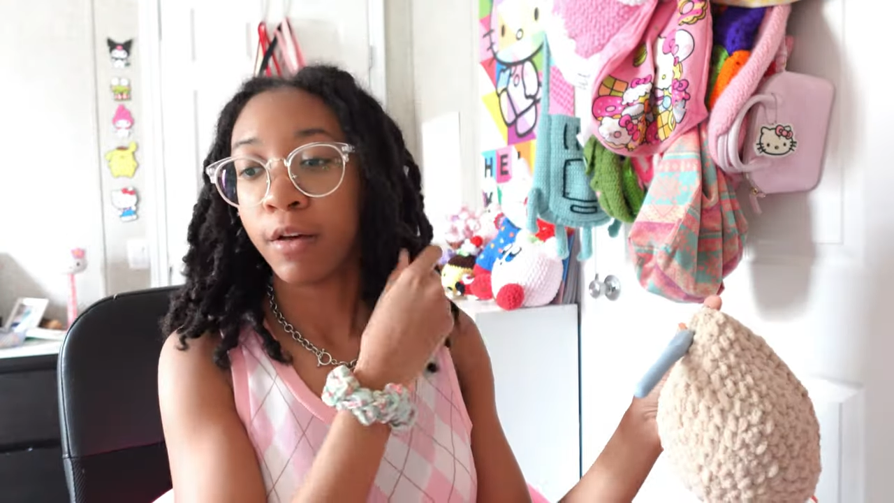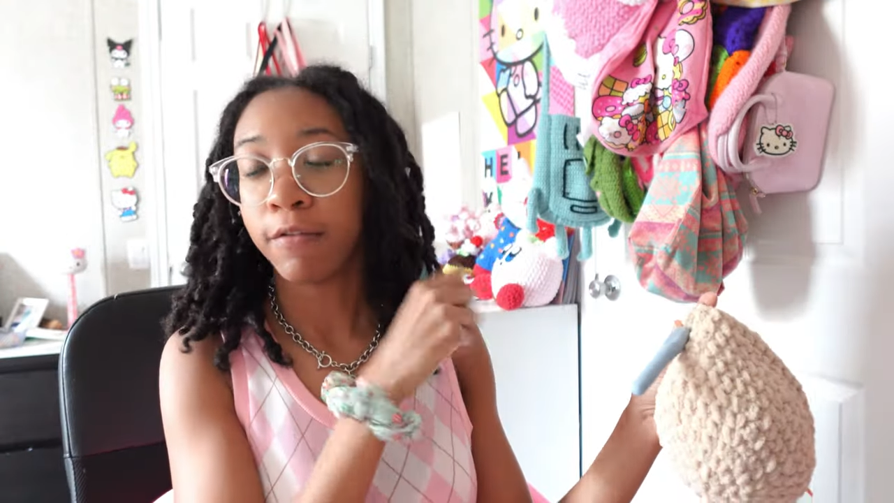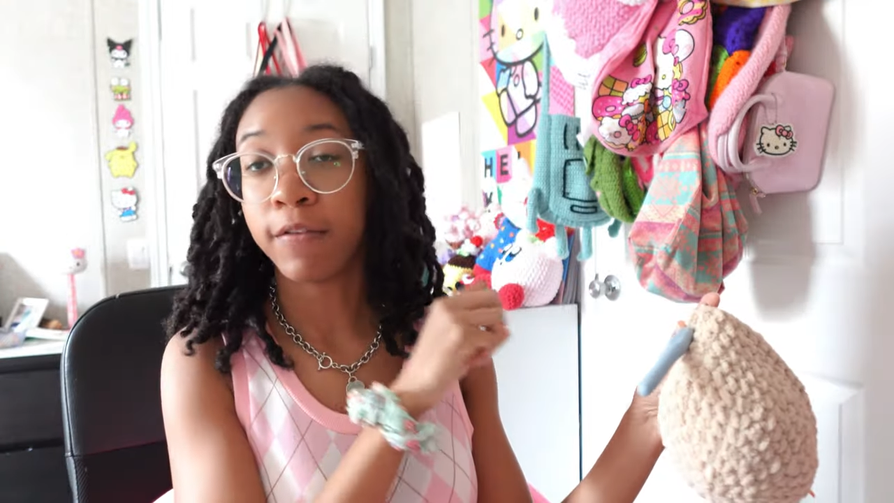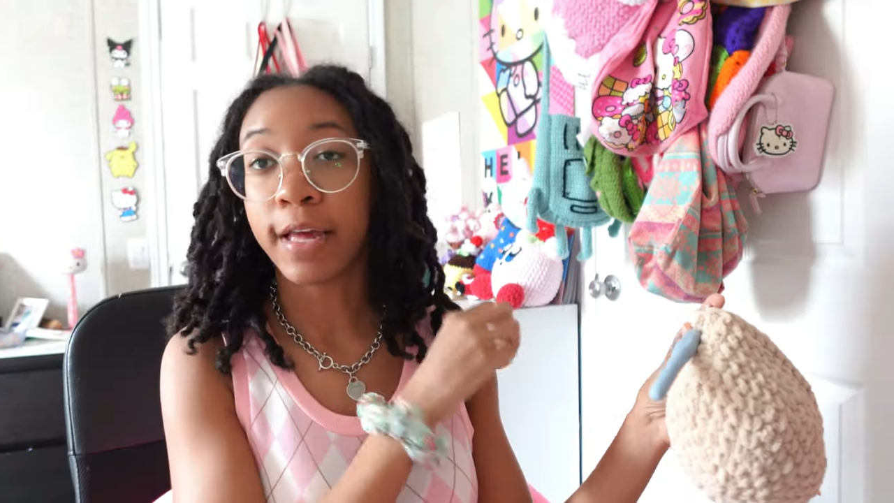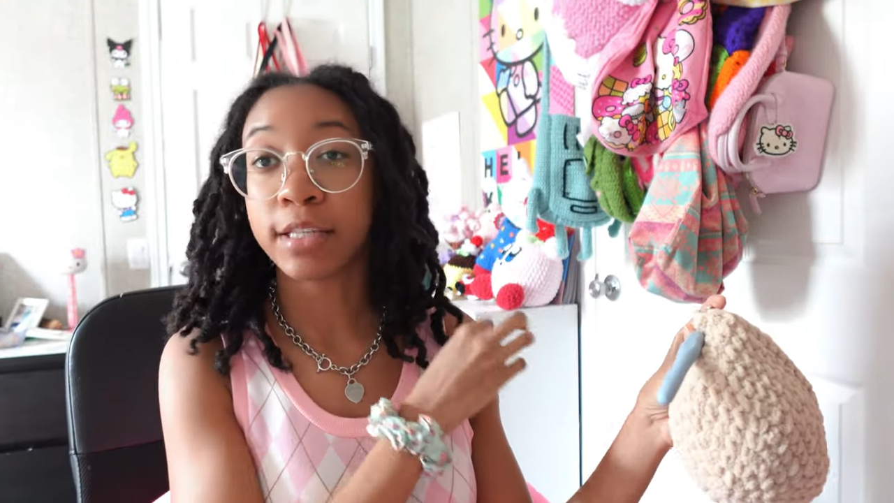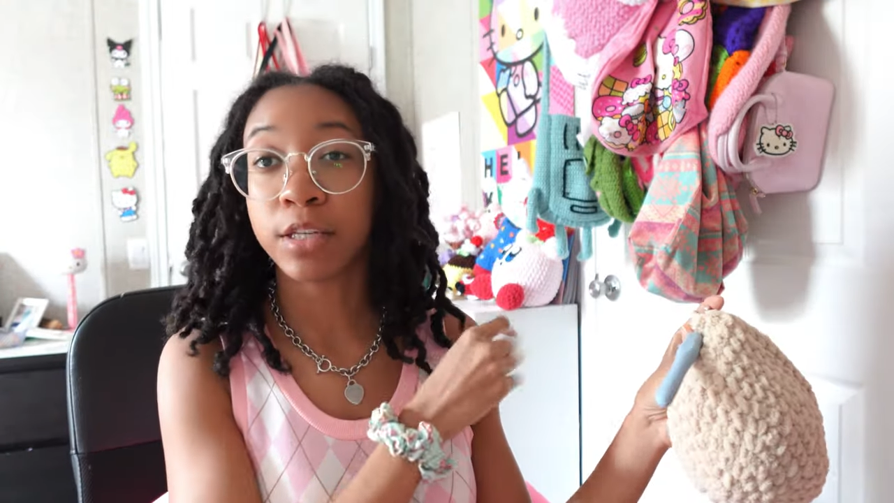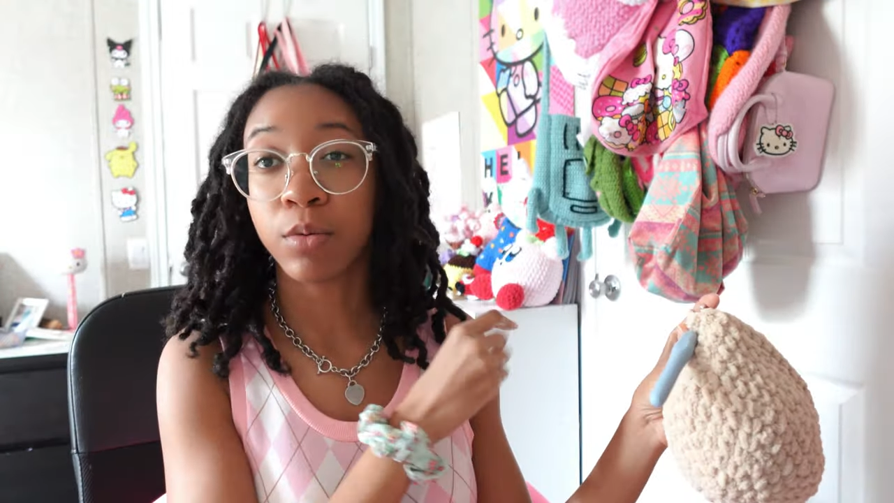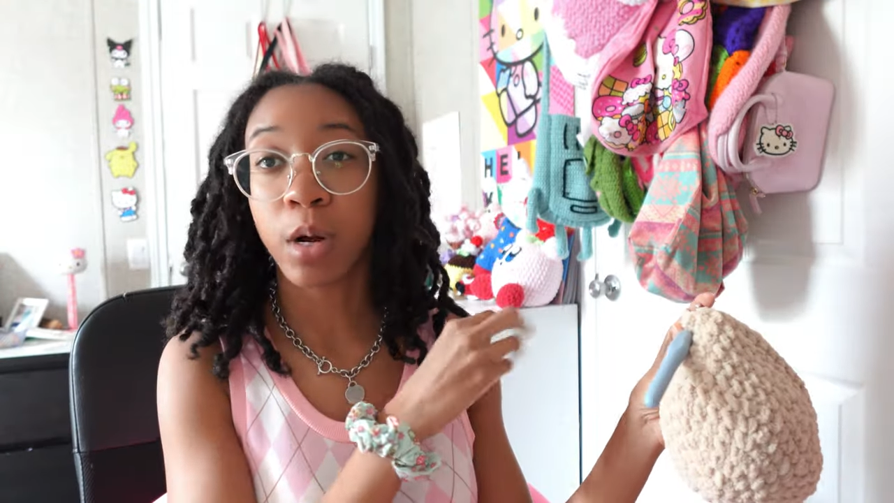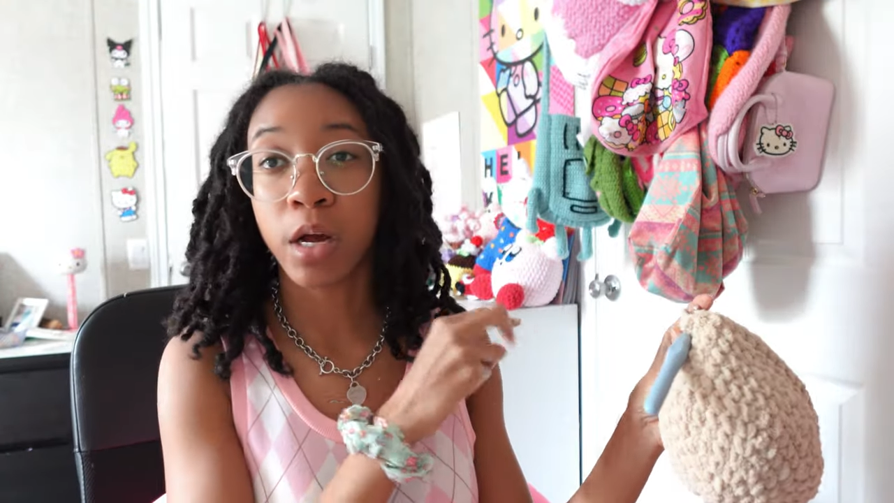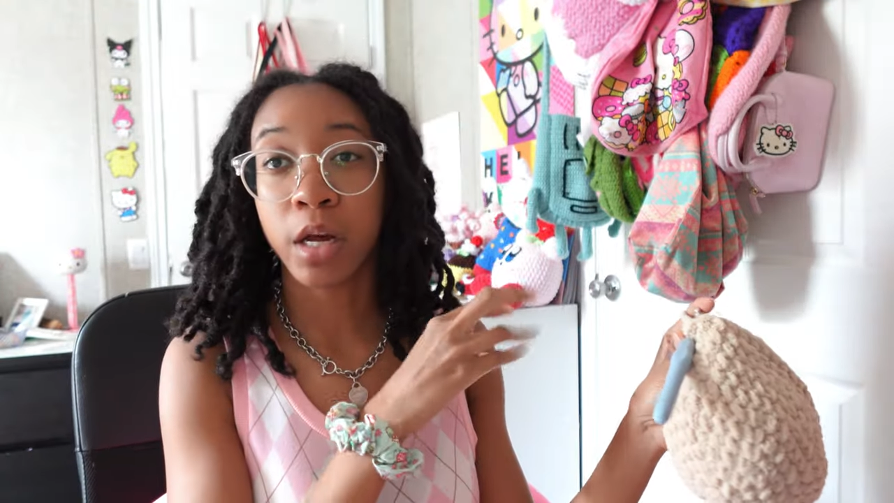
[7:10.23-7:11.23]
flexi
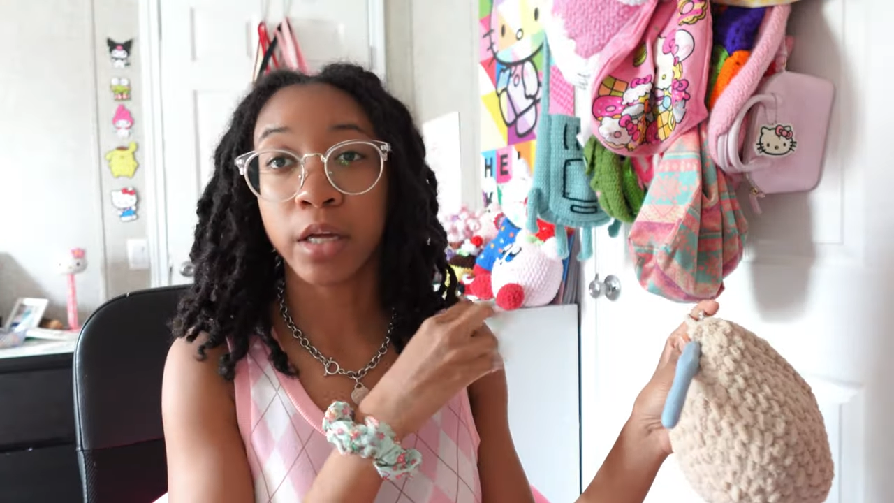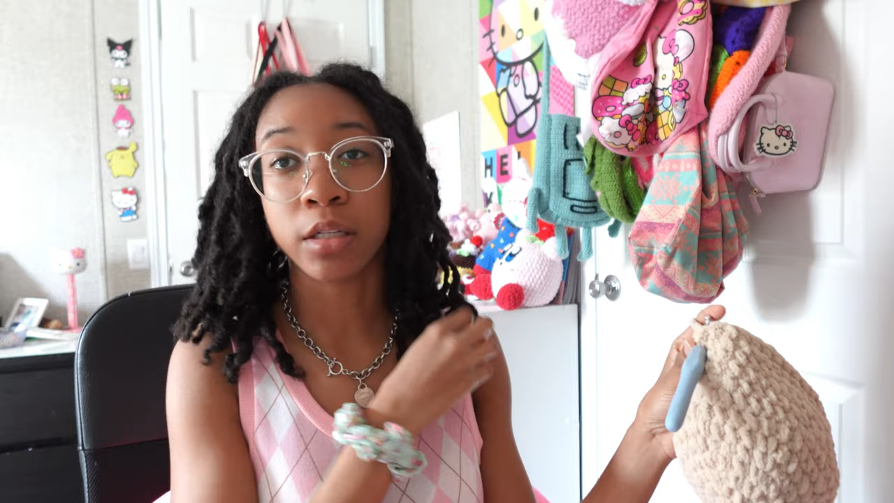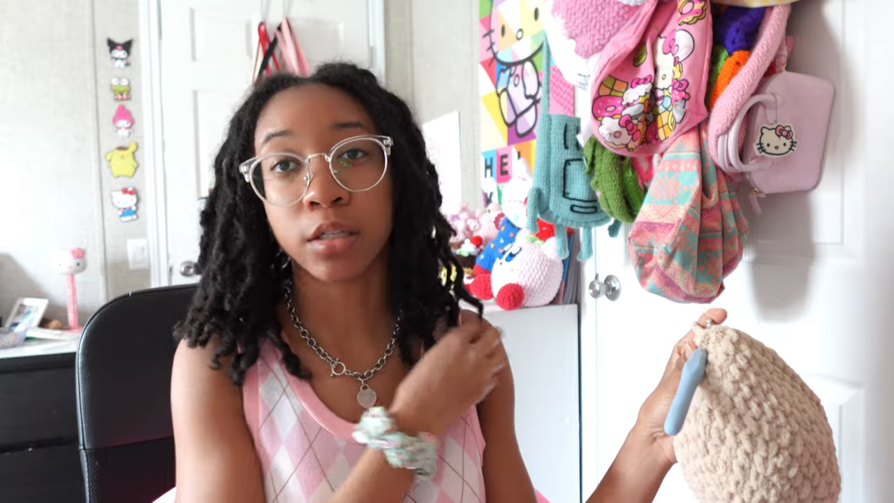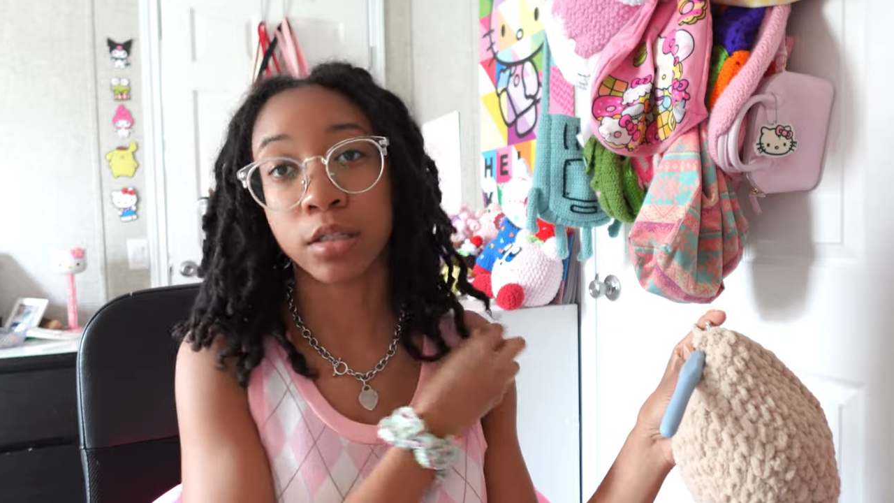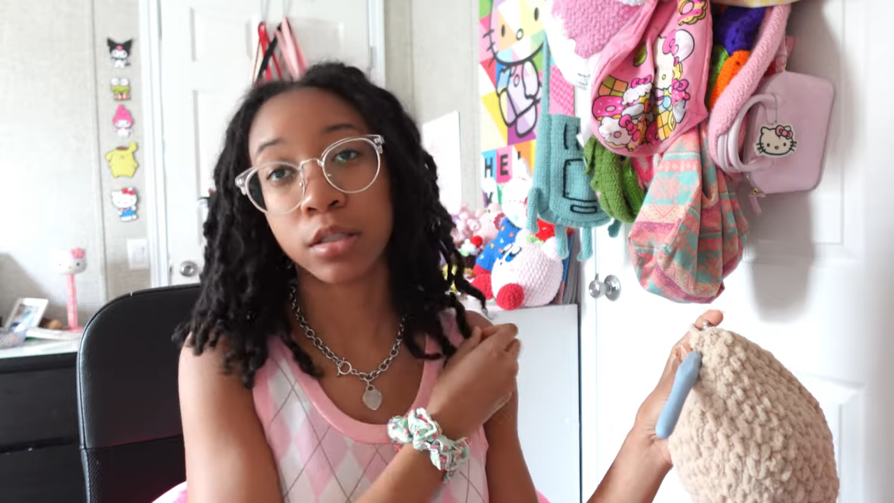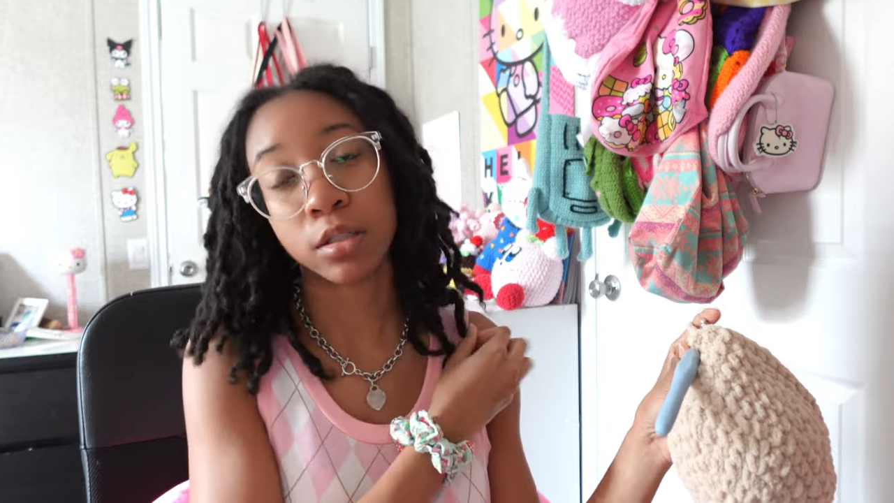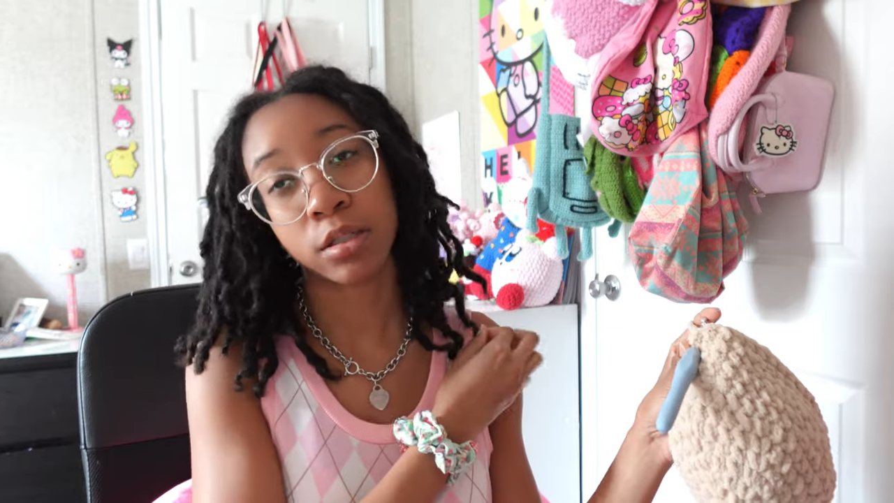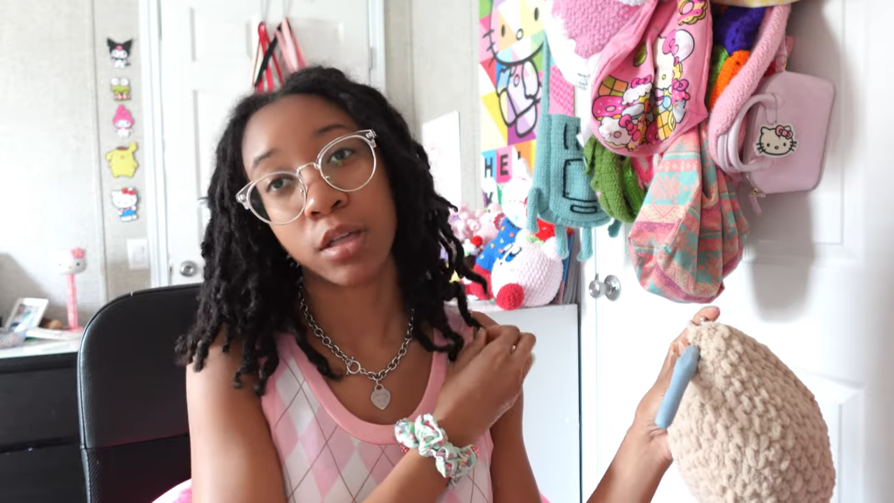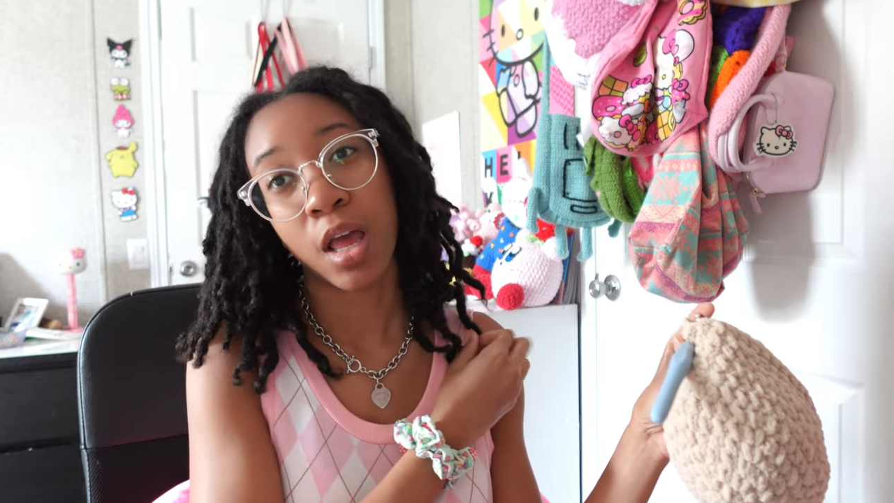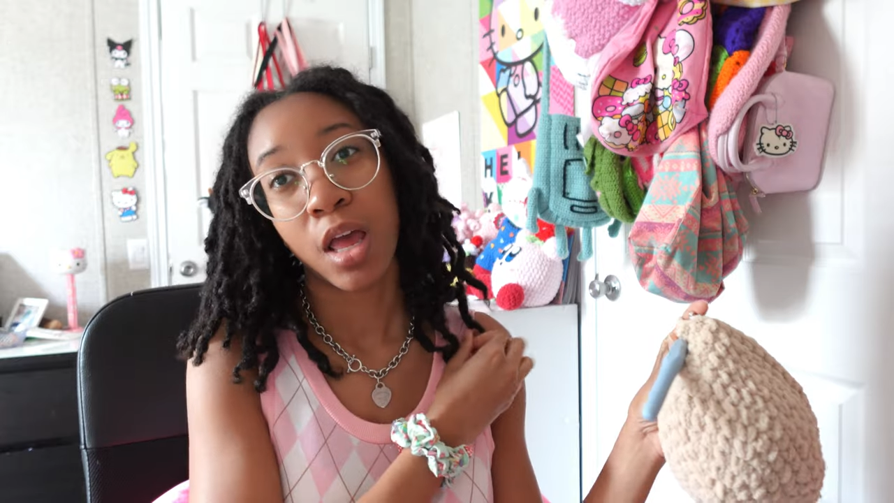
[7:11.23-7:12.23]
rods.